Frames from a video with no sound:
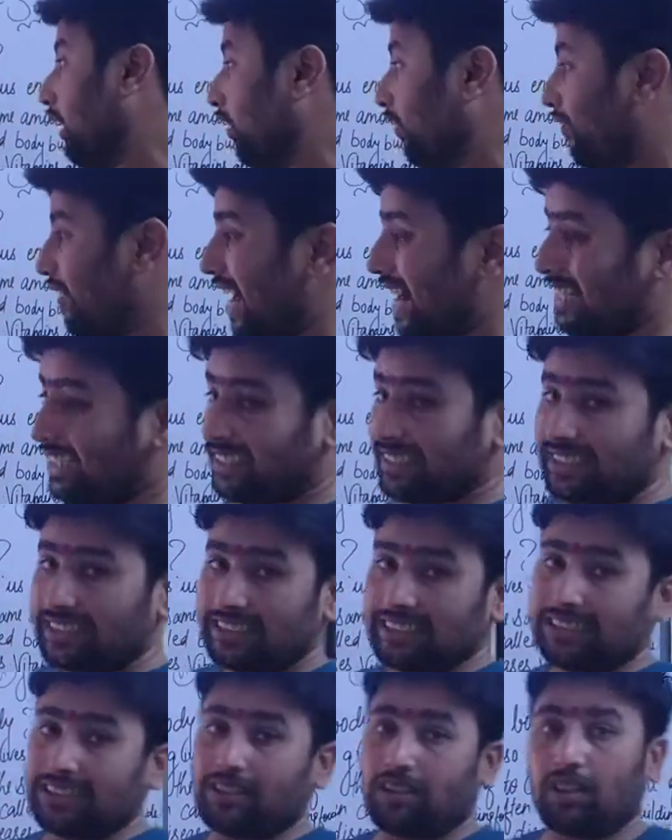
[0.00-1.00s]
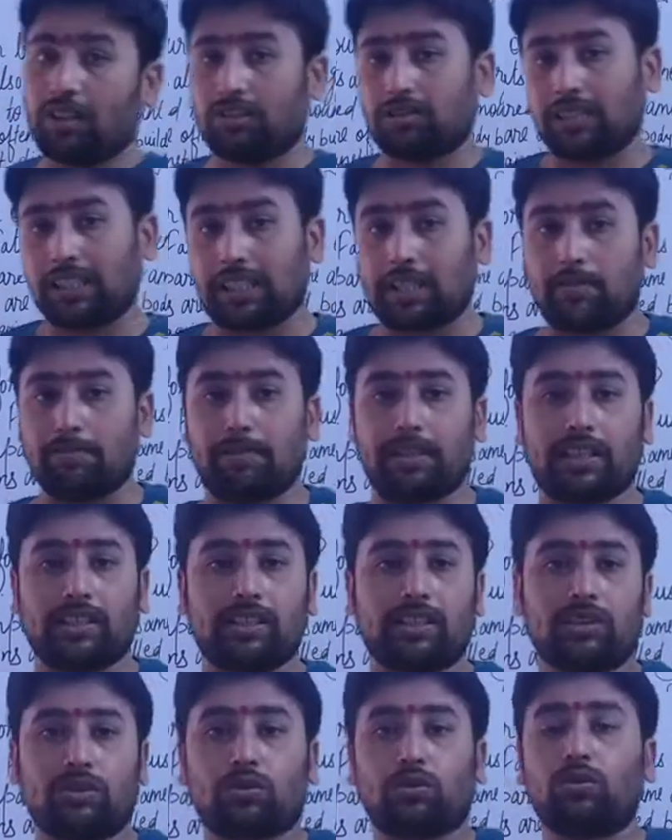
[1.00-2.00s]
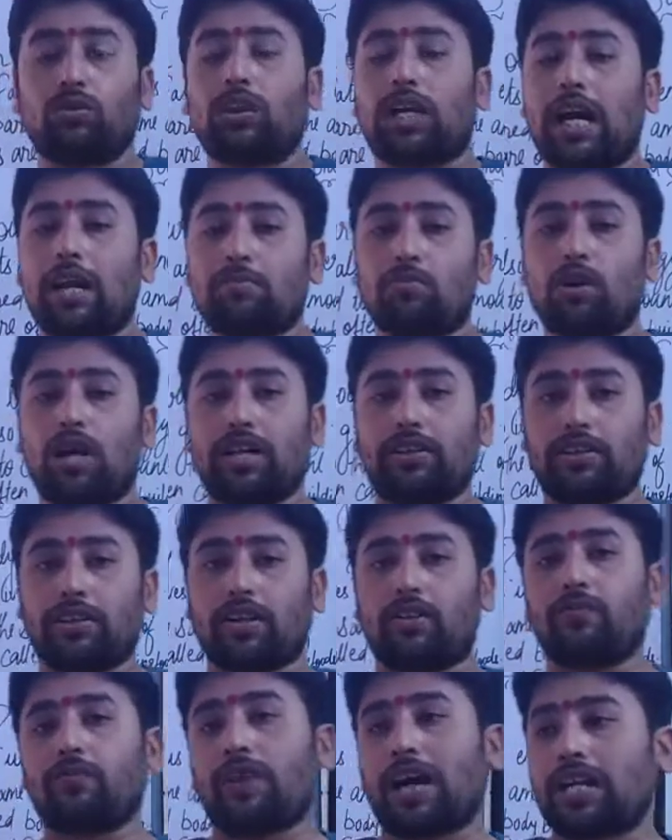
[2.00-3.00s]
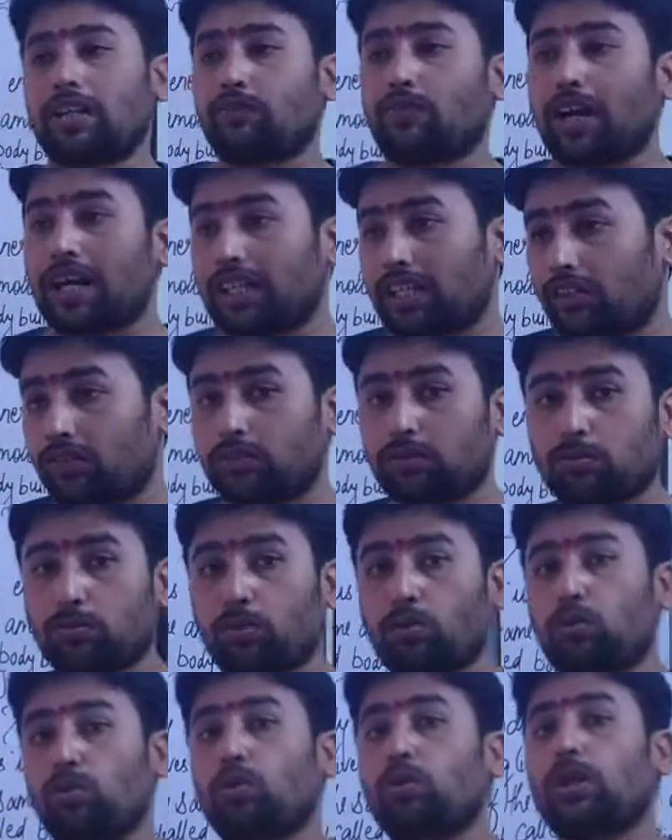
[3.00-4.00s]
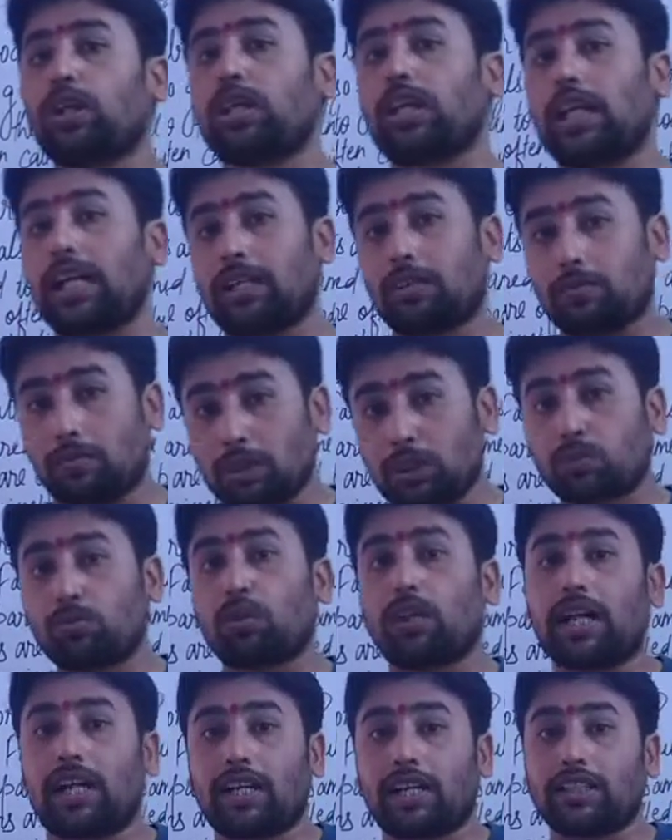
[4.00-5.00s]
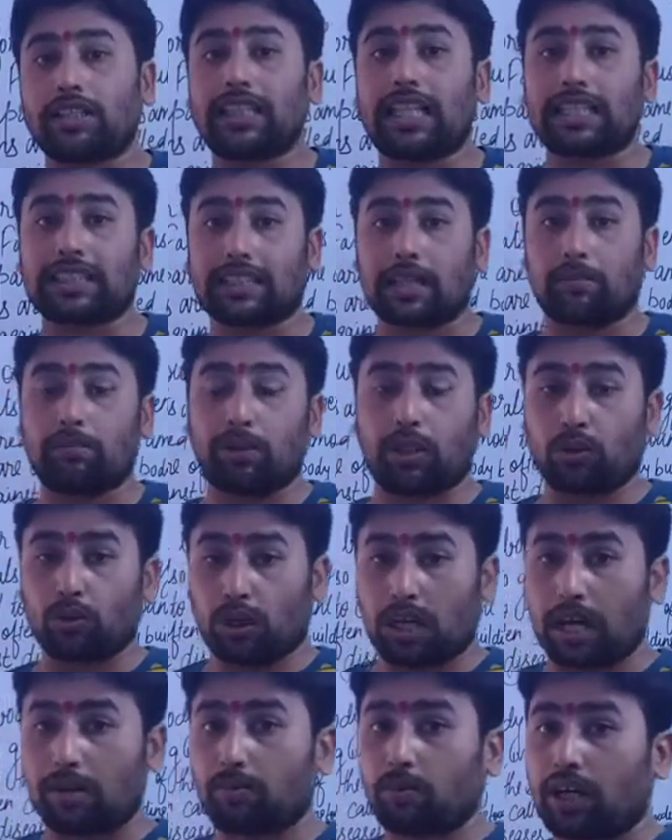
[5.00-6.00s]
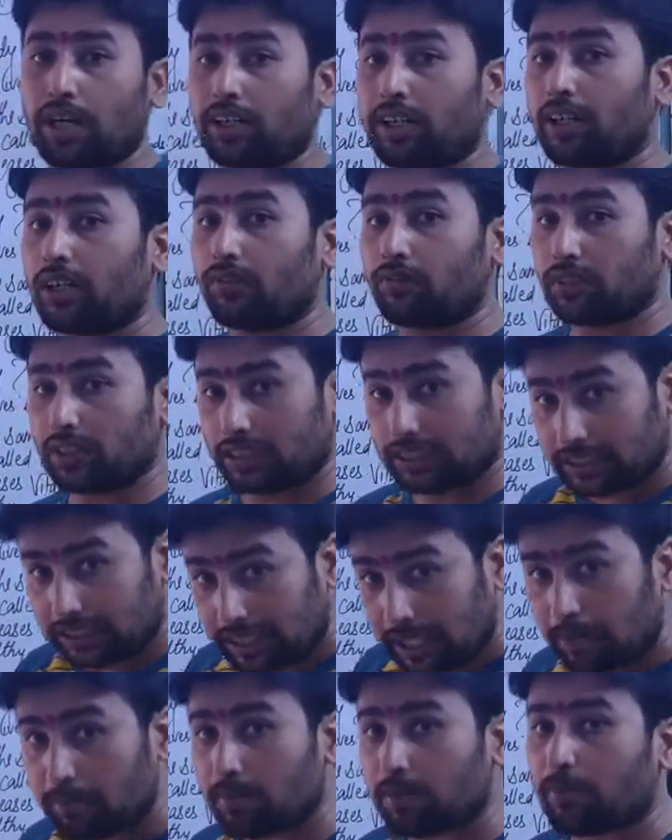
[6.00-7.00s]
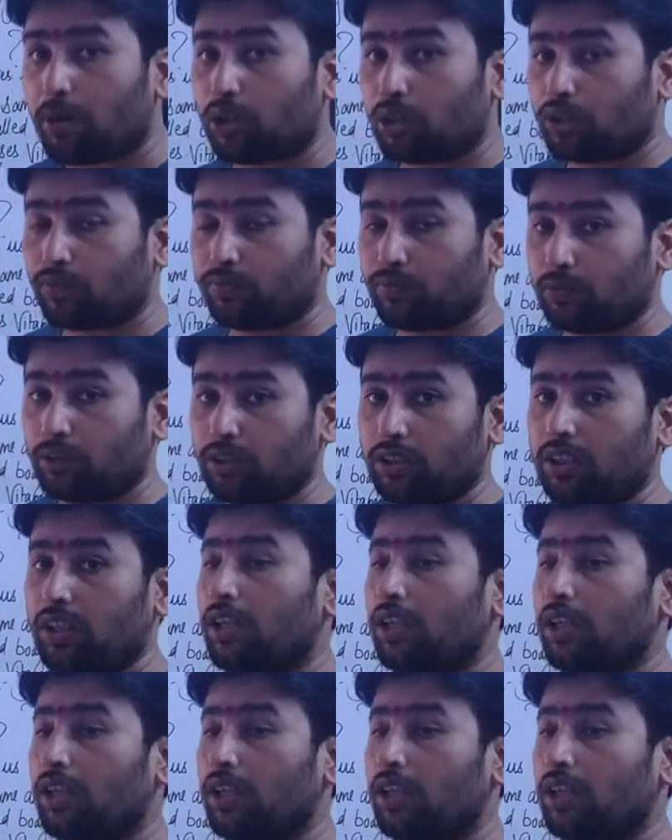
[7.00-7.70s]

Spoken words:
Fats is also in comparison to carbohydrate and fat. Fat gives more and much more energy as compared to carbohydrate of the same amount of food.